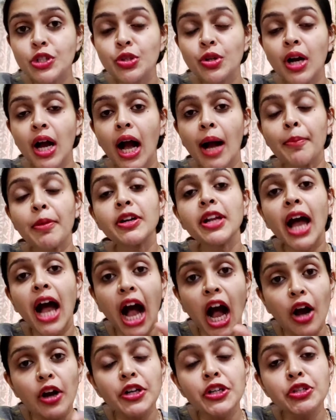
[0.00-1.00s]
you about
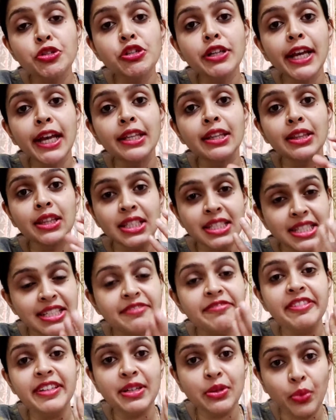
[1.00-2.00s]
how the
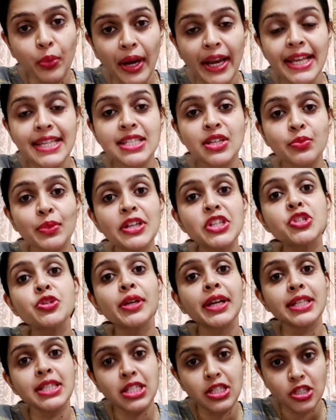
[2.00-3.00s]
different ways in which you
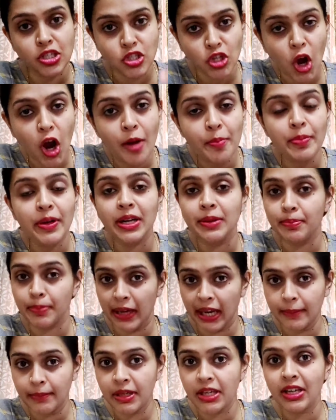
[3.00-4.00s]
can stop a
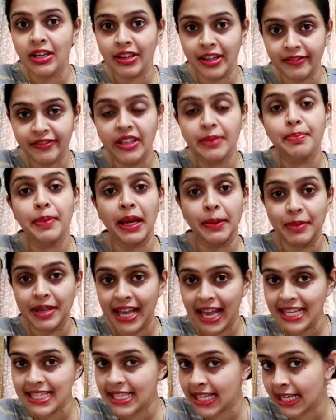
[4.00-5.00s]
baby if the baby
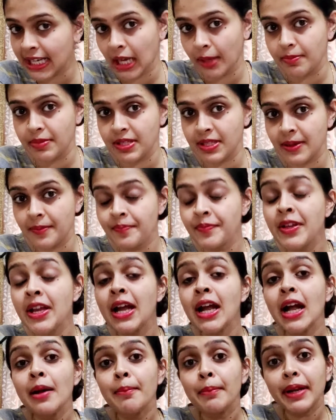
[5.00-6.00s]
has hiccups.
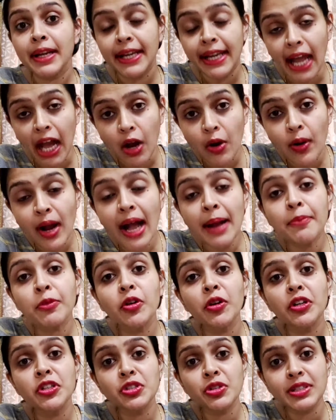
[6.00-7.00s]
But now I'm
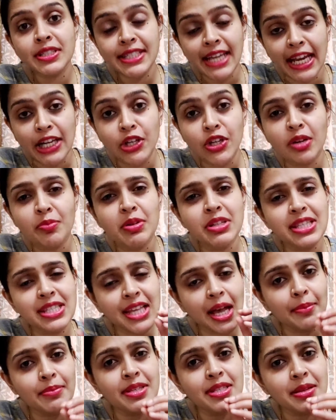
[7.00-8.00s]
going to tell you about
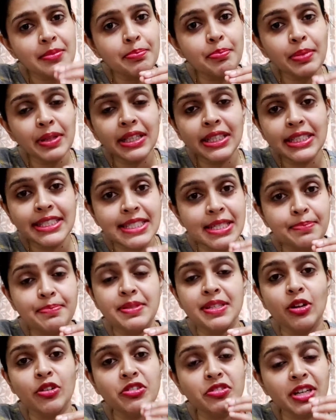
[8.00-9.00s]
some simple
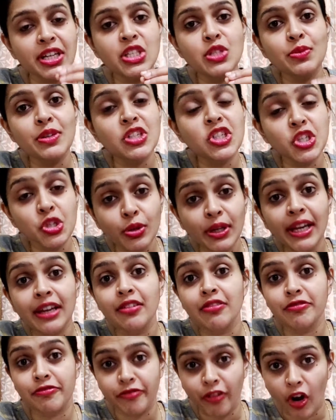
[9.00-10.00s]
tips or tricks which you
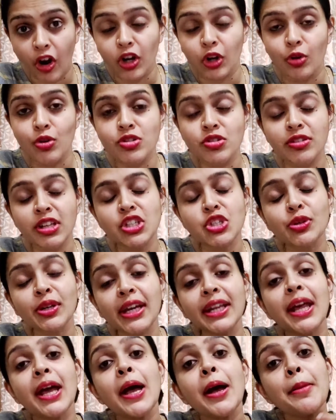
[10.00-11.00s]
can follow so that you
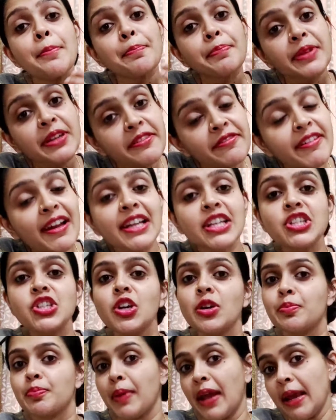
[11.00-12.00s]
can prevent
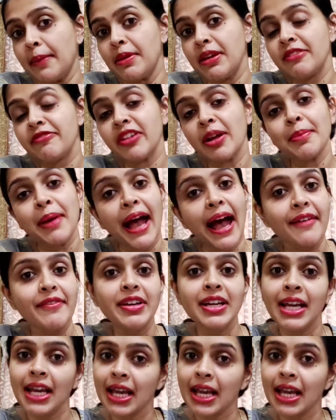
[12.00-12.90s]
your baby from having